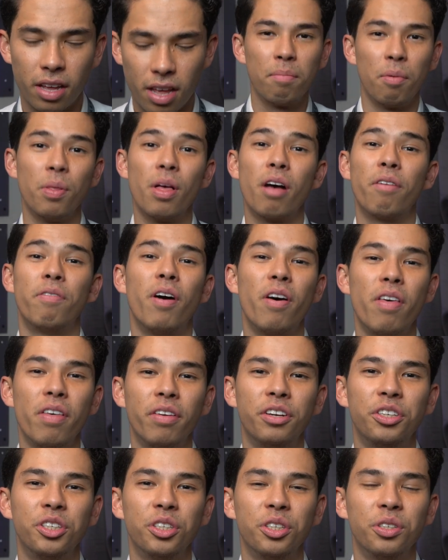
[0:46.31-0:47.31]
But without
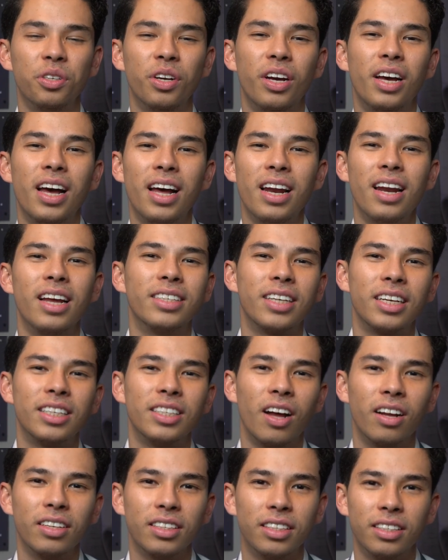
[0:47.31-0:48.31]
further ado, let's get
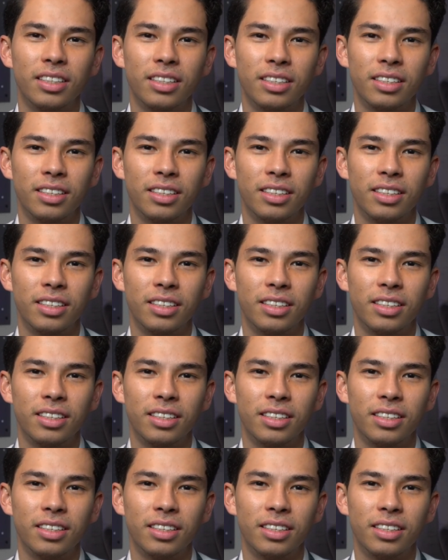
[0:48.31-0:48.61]
started.